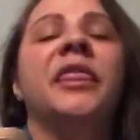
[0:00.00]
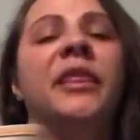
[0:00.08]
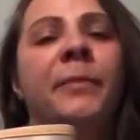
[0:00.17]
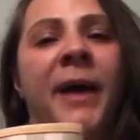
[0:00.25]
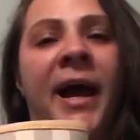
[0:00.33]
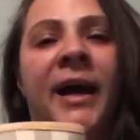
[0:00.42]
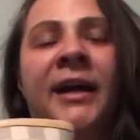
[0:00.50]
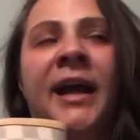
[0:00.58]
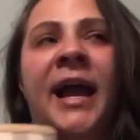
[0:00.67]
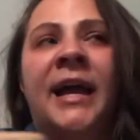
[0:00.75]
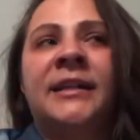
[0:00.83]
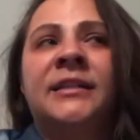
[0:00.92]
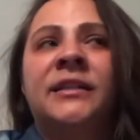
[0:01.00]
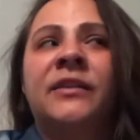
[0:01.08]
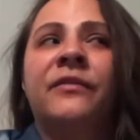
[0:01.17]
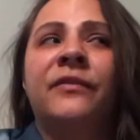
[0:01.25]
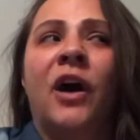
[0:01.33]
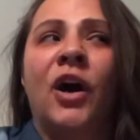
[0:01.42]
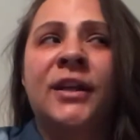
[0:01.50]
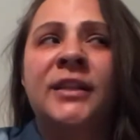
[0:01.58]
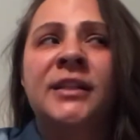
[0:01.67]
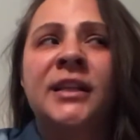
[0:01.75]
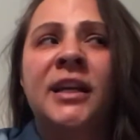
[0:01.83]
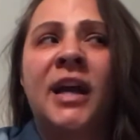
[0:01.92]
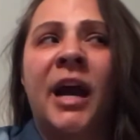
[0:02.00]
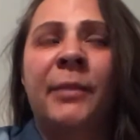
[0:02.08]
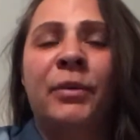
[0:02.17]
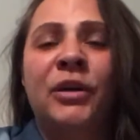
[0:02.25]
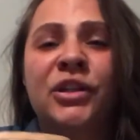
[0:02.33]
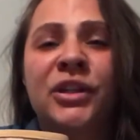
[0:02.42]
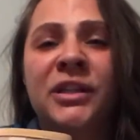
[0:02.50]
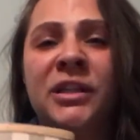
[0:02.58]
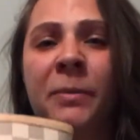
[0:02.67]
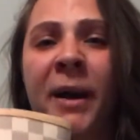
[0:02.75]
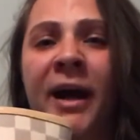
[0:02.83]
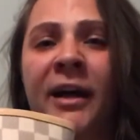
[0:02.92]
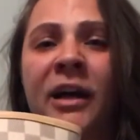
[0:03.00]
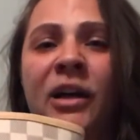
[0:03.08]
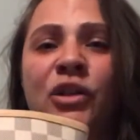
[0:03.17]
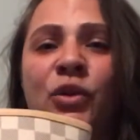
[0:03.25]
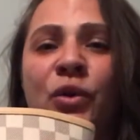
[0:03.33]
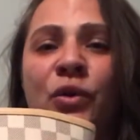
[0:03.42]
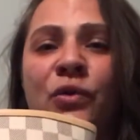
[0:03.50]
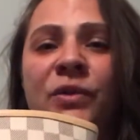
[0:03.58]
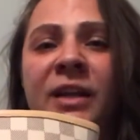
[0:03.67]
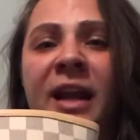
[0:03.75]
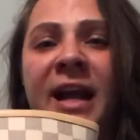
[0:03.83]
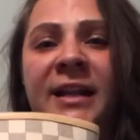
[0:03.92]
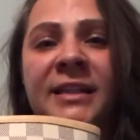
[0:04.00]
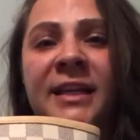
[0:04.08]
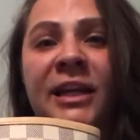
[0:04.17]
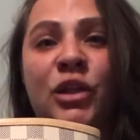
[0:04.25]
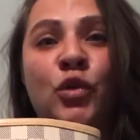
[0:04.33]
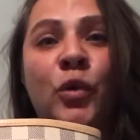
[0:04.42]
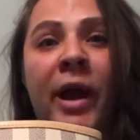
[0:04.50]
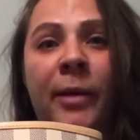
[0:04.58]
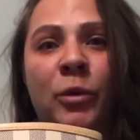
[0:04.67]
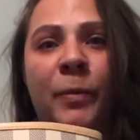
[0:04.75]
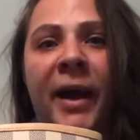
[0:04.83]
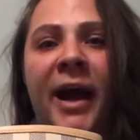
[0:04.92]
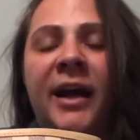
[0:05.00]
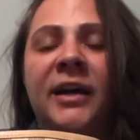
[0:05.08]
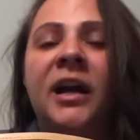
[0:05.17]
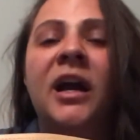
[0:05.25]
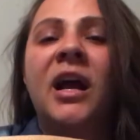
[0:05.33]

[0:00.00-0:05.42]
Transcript: the bag. And honestly, I purchased the bag to use it as a travel bag.